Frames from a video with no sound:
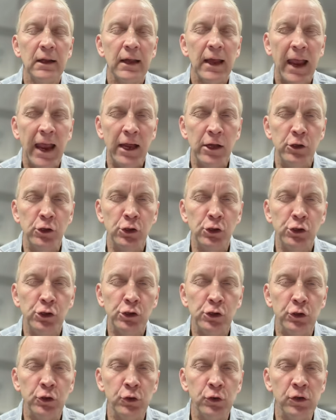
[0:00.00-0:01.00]
And
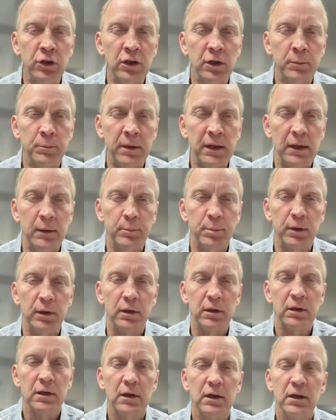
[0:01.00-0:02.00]
junior people
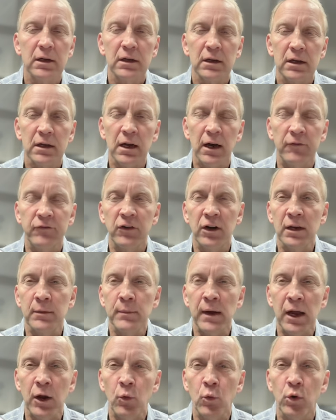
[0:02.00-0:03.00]
covering
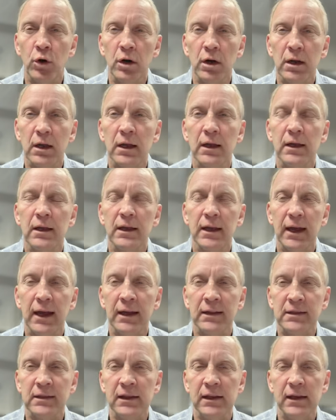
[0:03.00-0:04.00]
my work
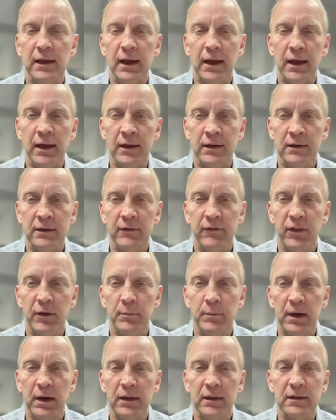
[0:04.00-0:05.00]
at the end of the
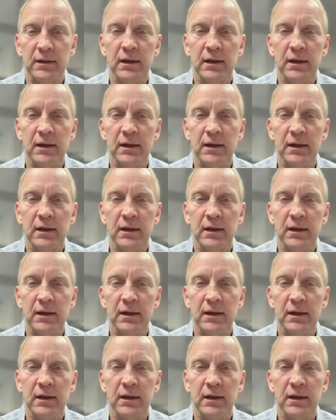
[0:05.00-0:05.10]
month.